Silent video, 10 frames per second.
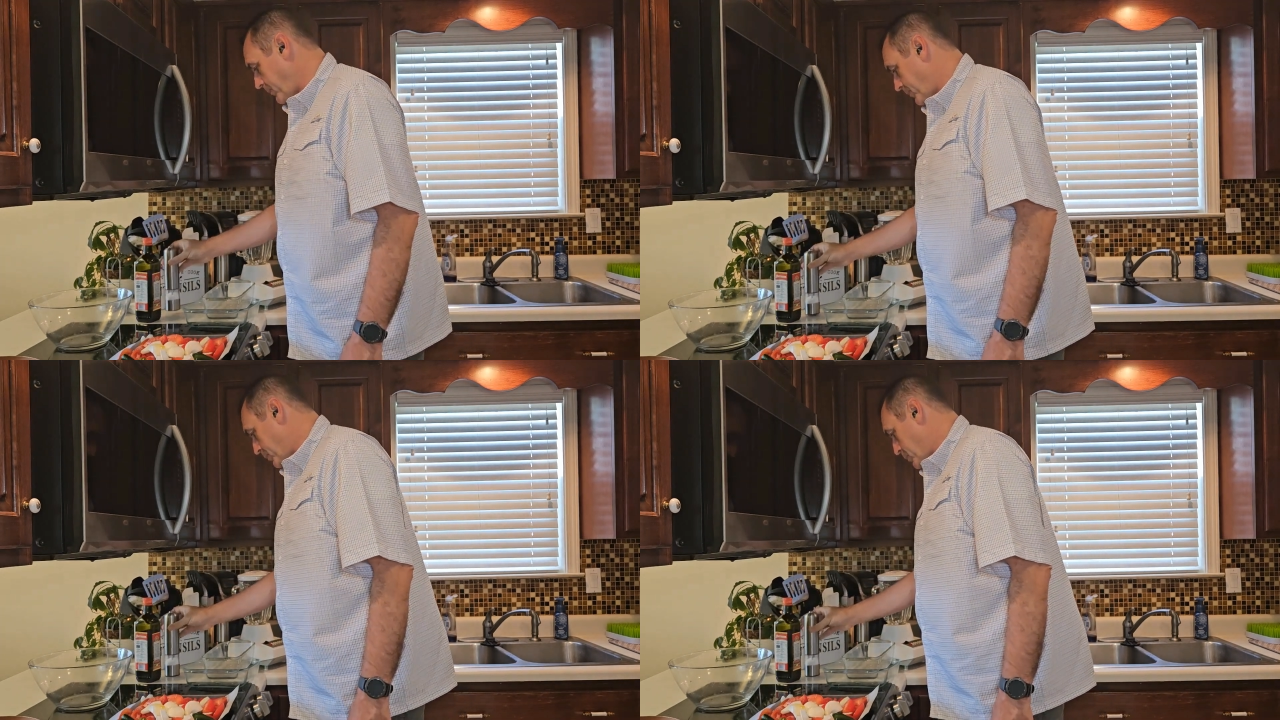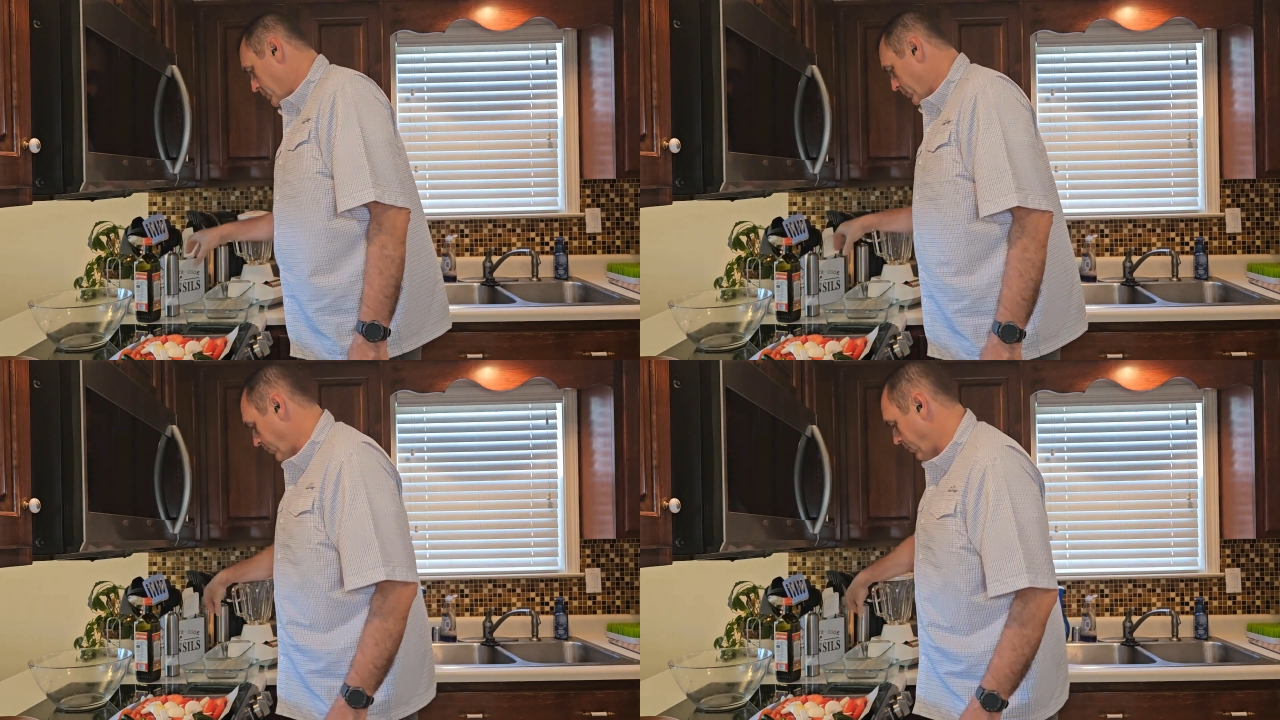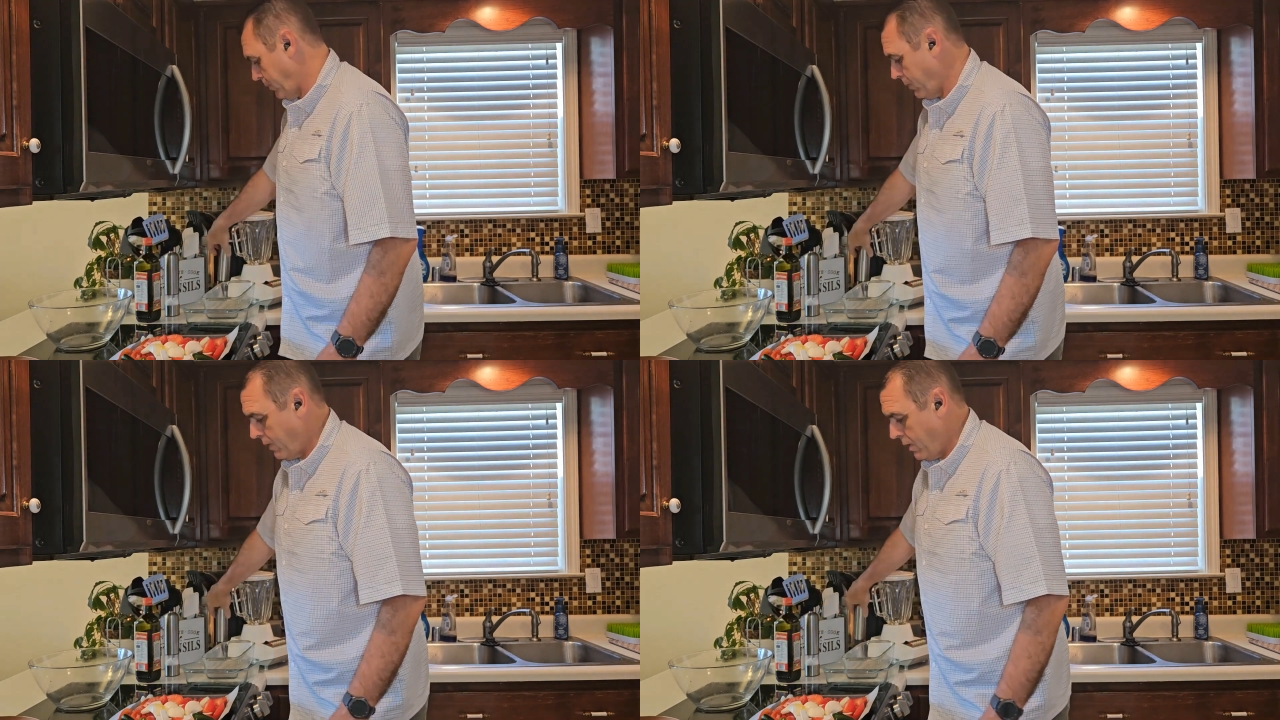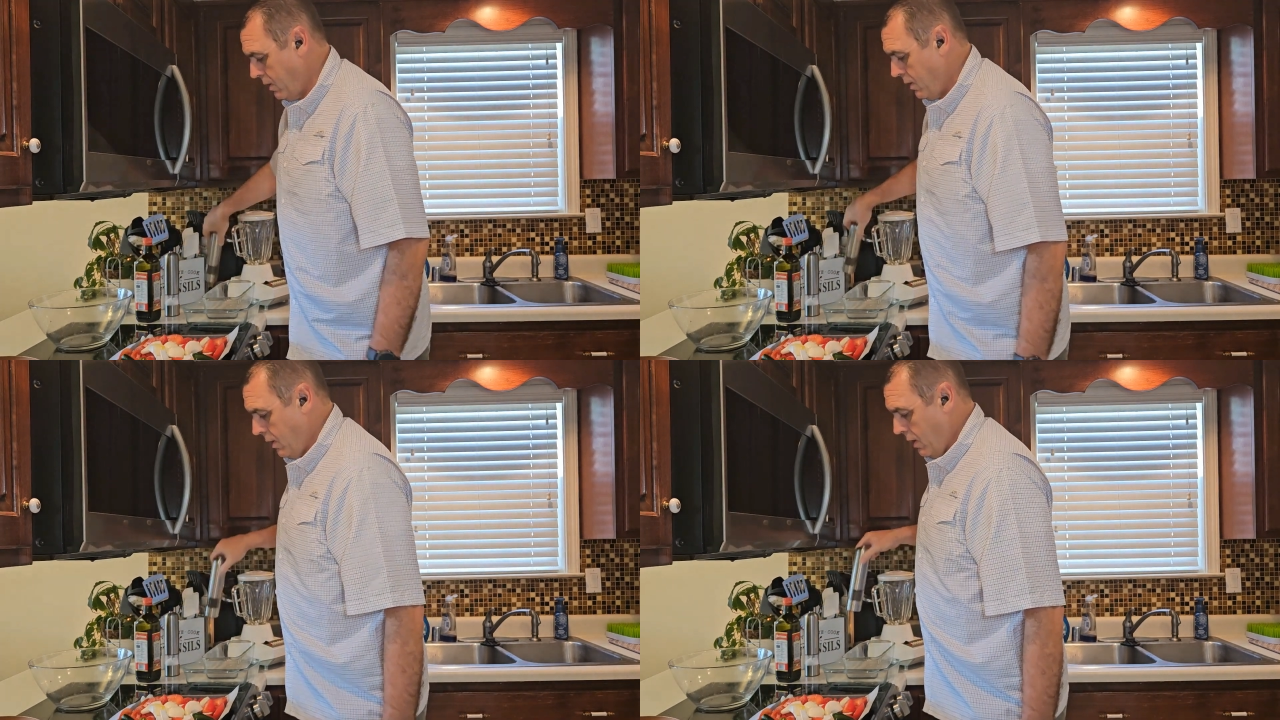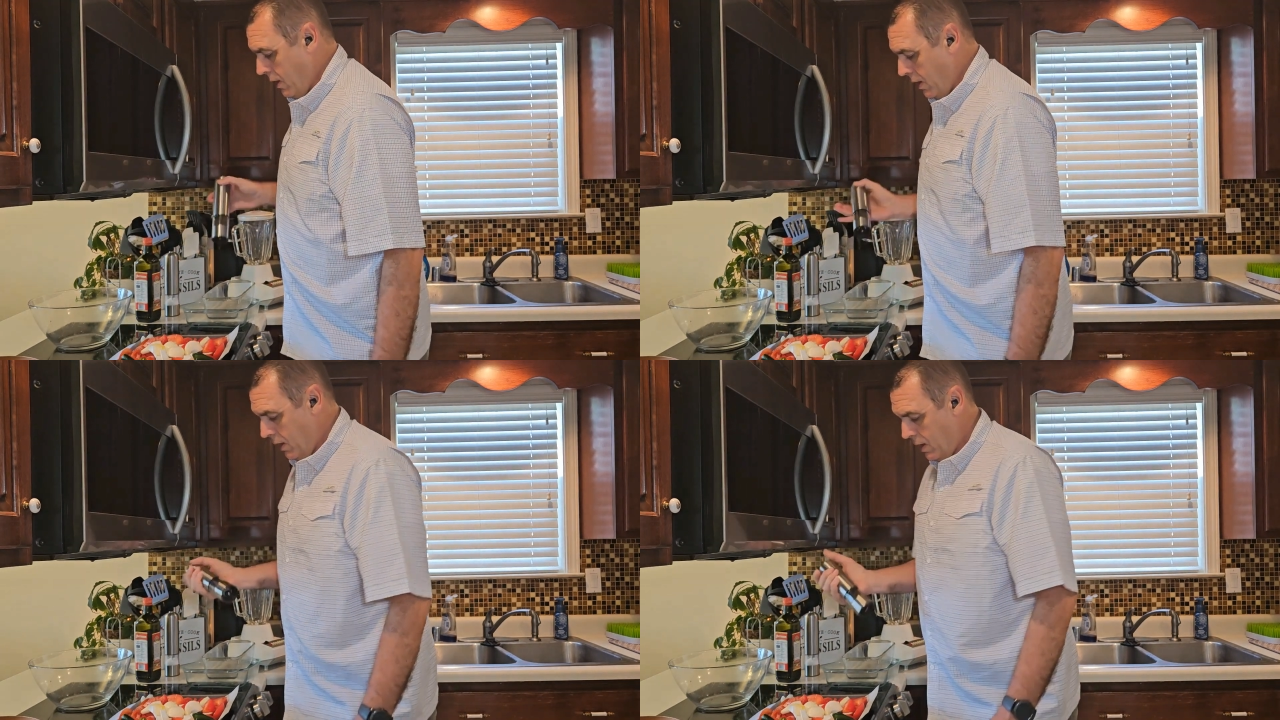
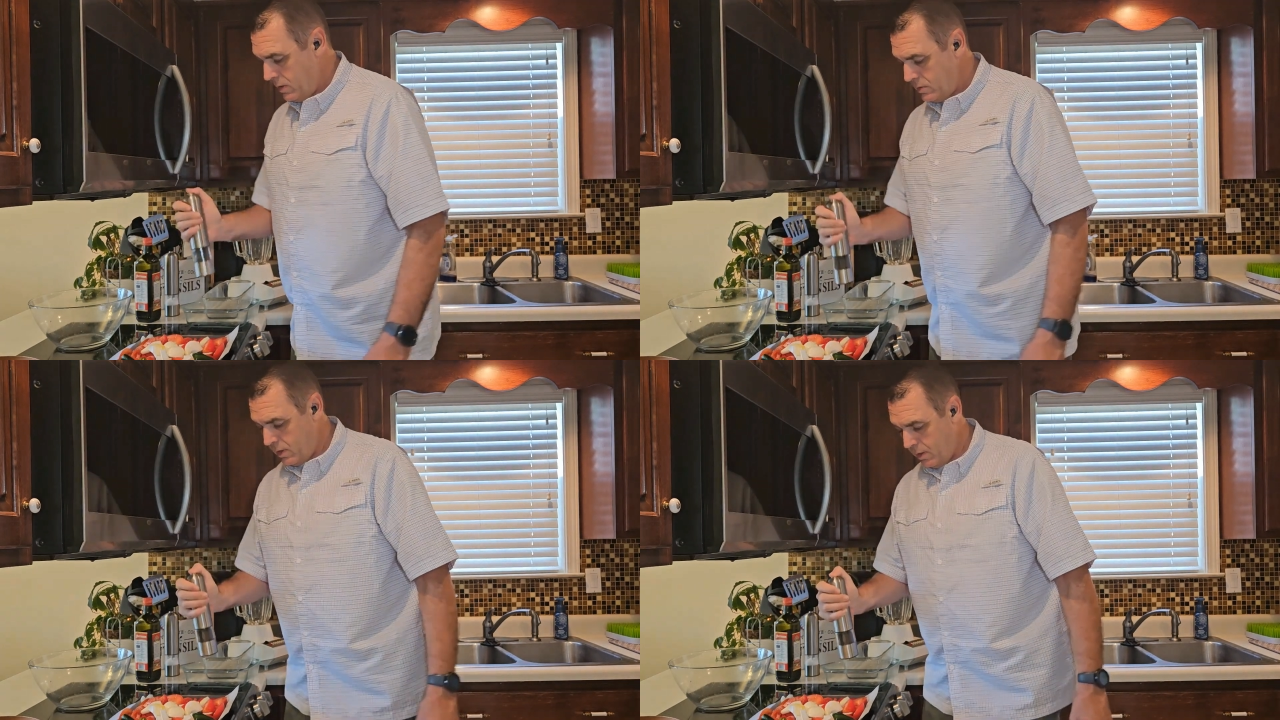and some